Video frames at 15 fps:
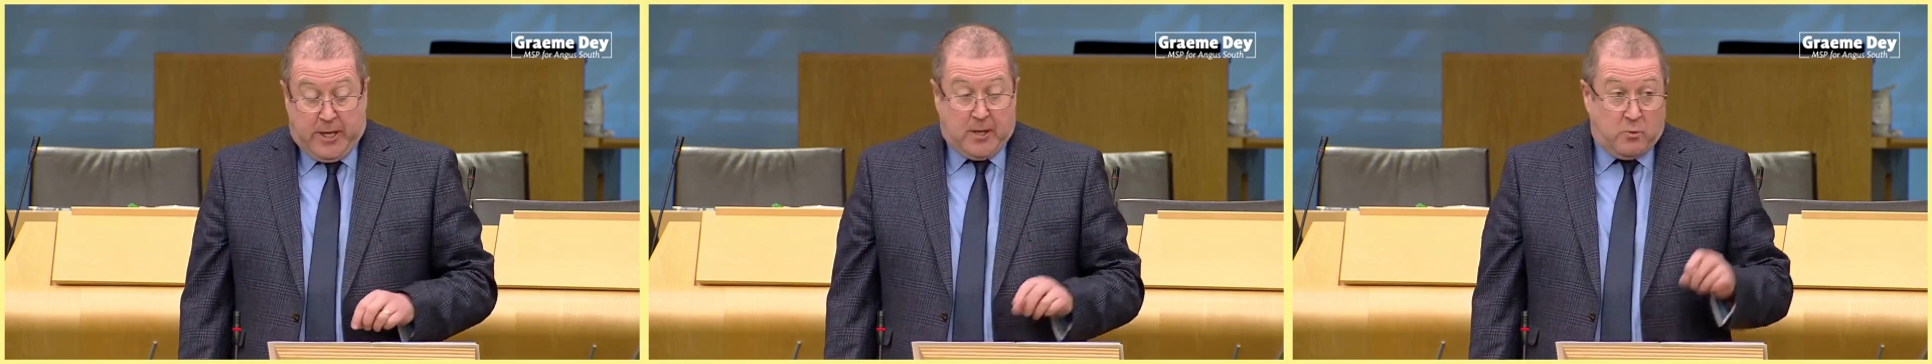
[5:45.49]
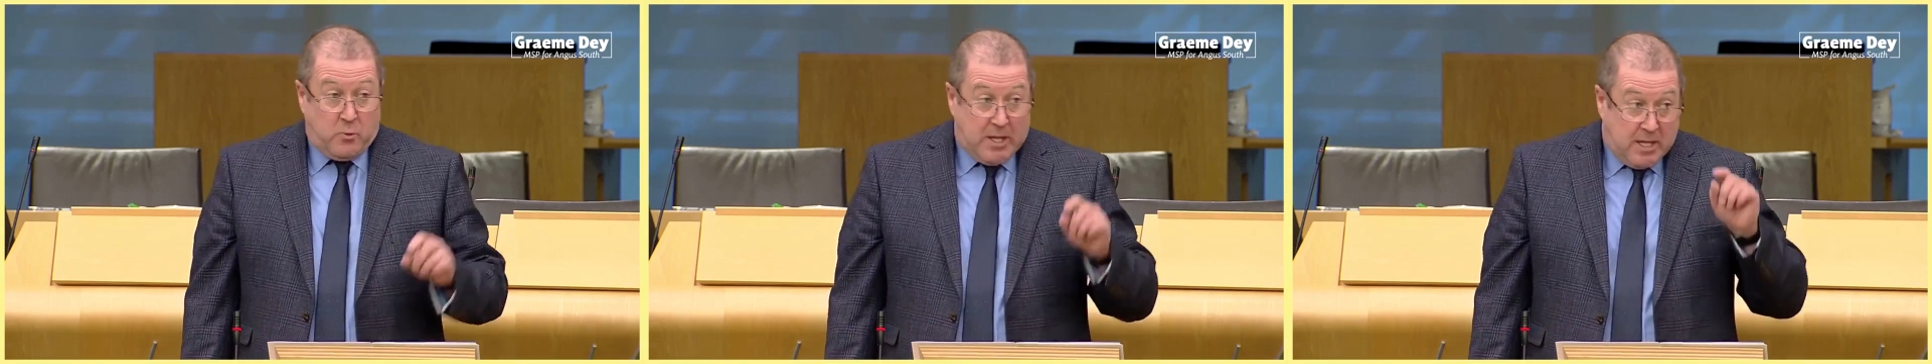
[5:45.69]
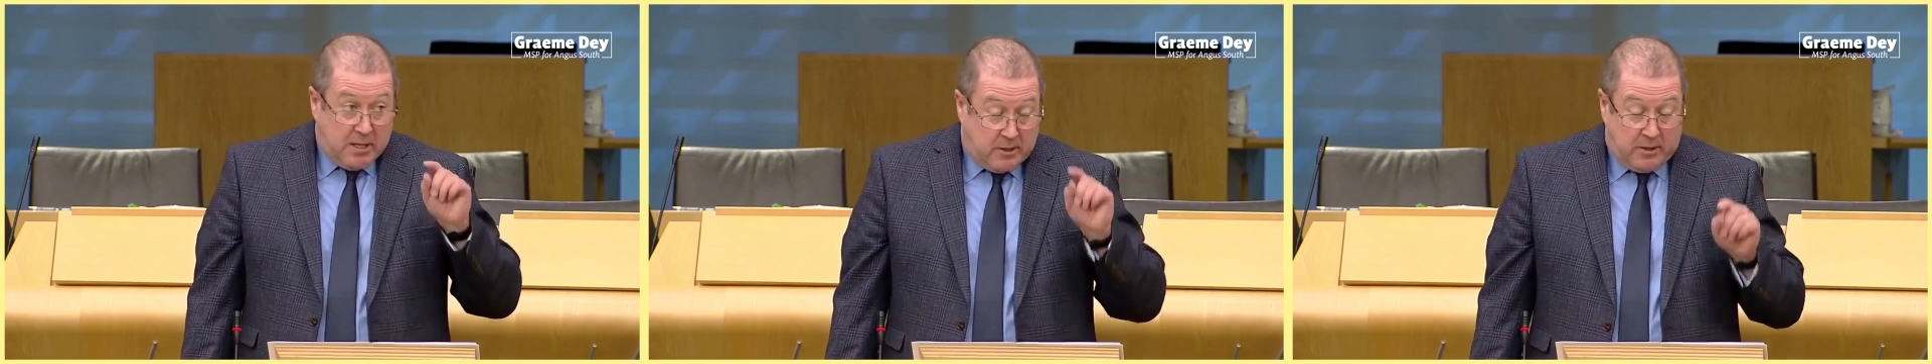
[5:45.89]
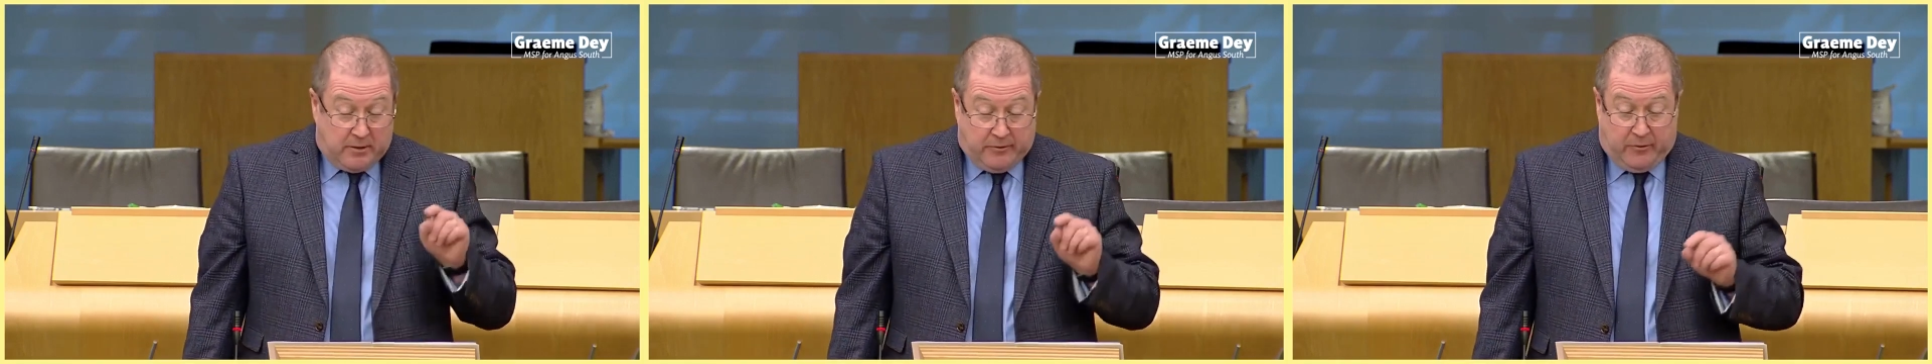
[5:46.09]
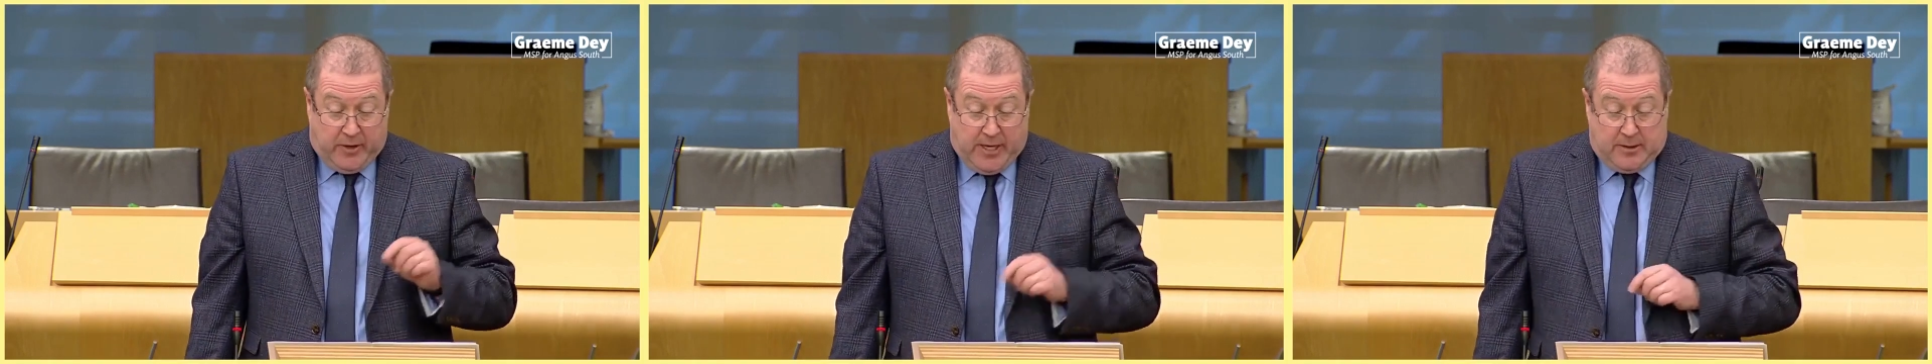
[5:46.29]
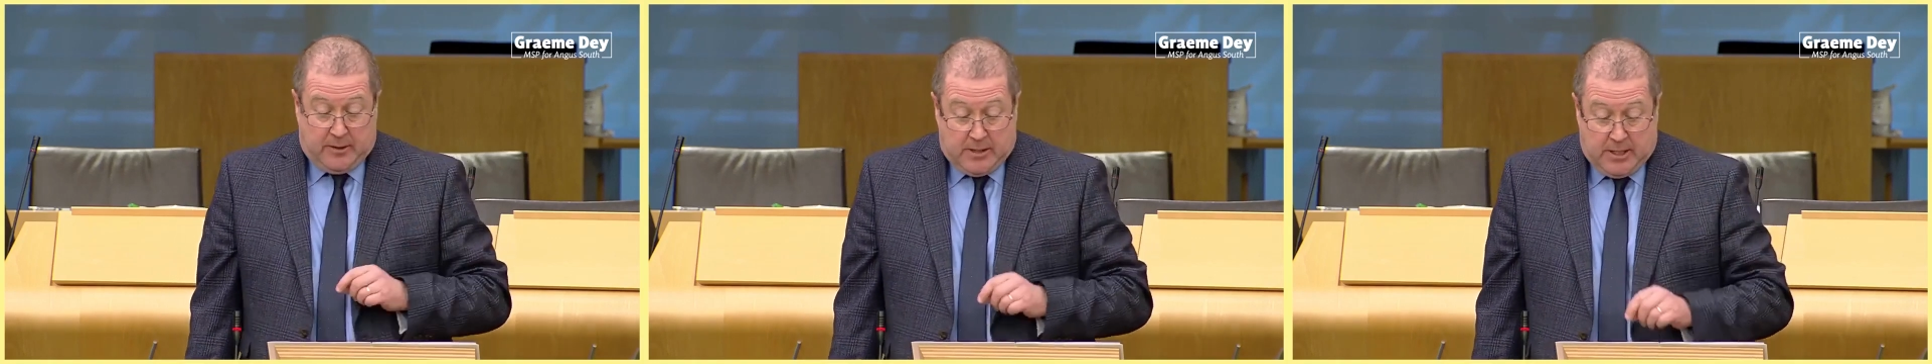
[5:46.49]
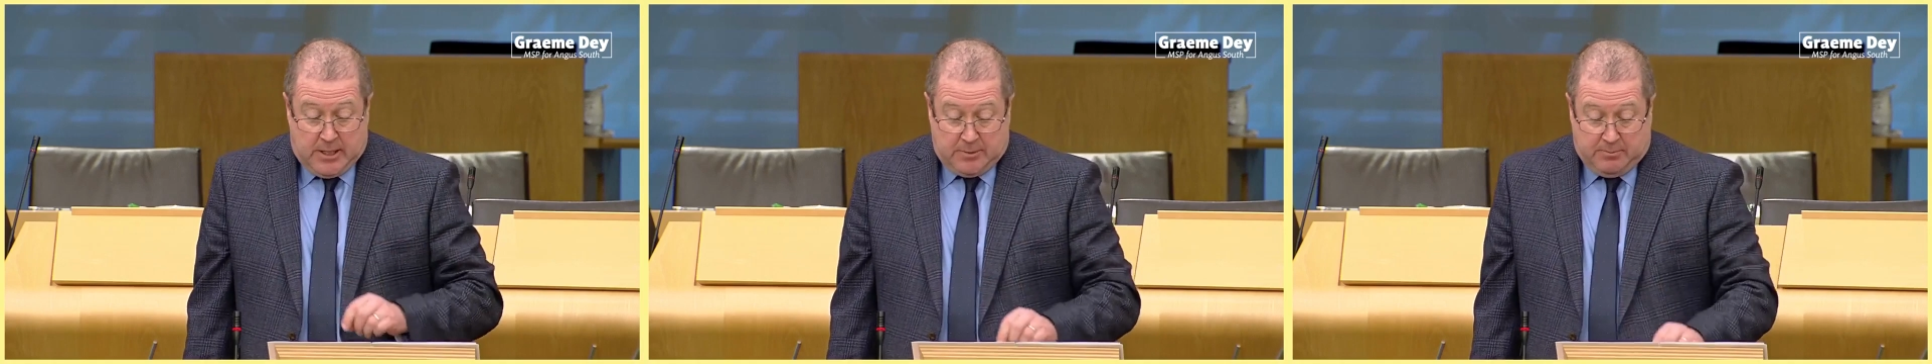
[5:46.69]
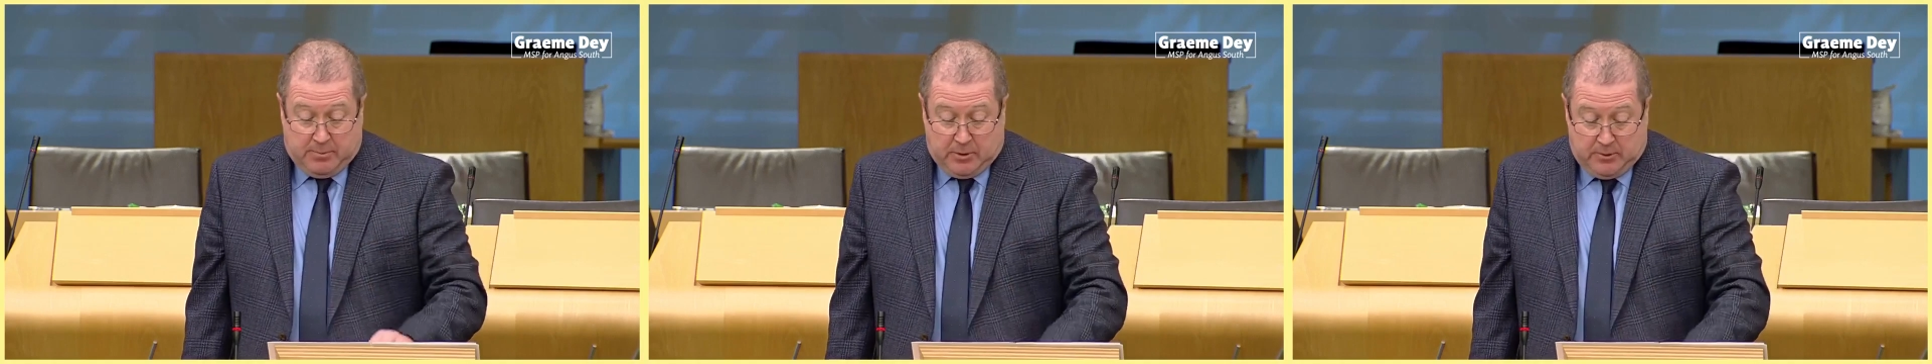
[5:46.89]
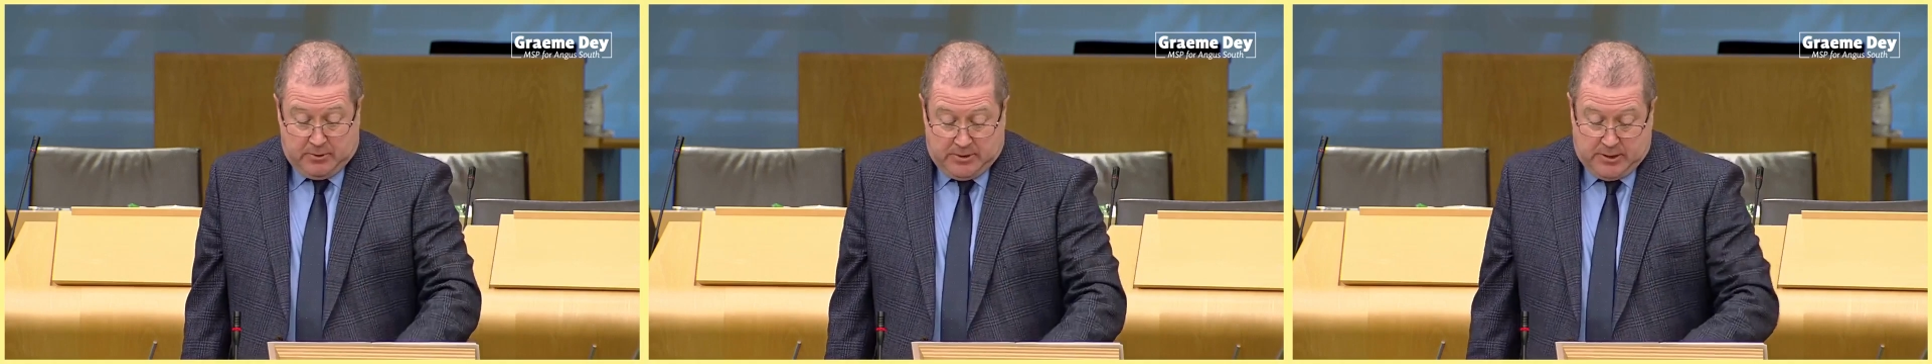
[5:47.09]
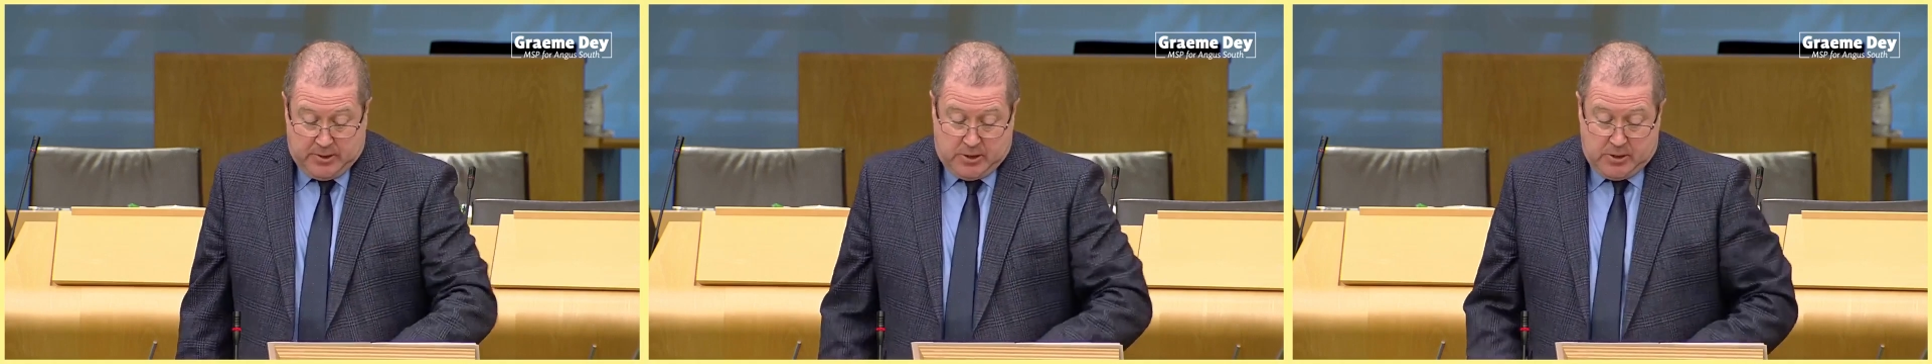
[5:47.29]
and we need to reflect on that as
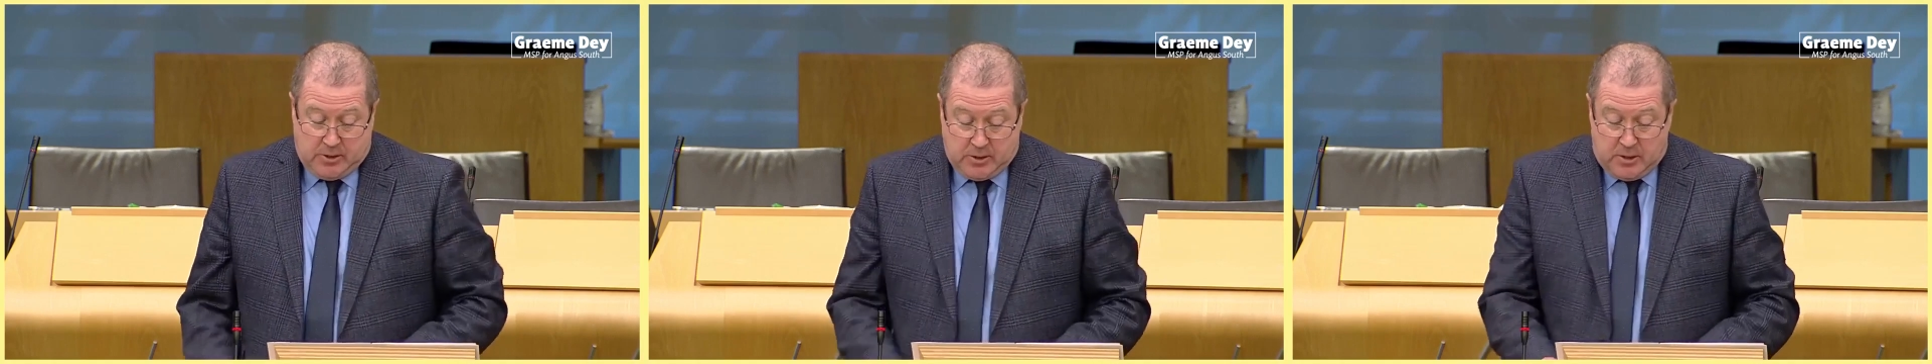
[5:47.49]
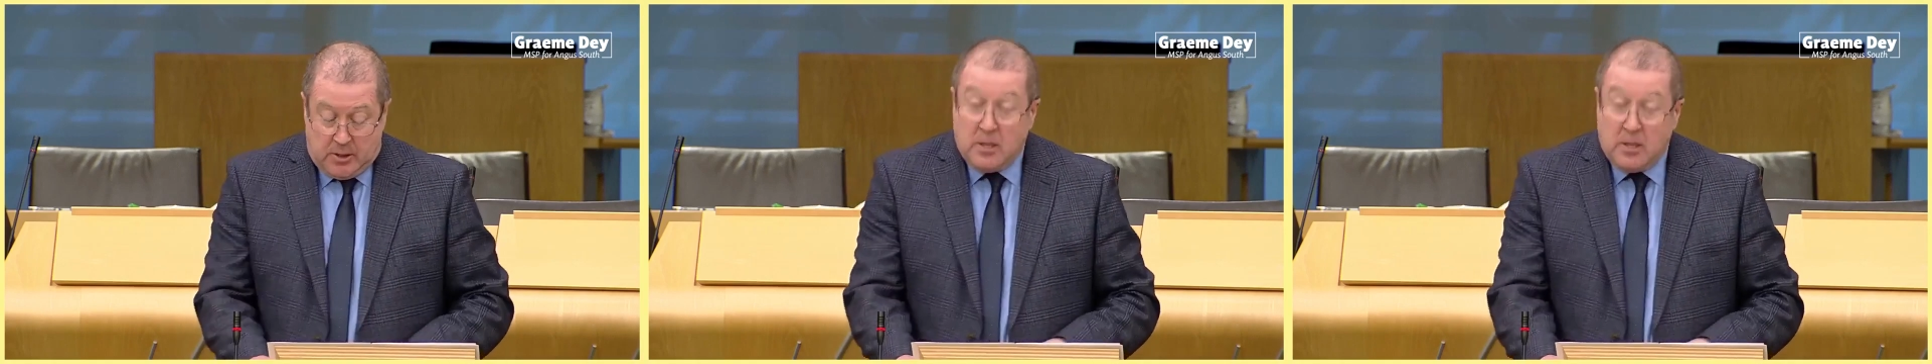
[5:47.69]
politicians.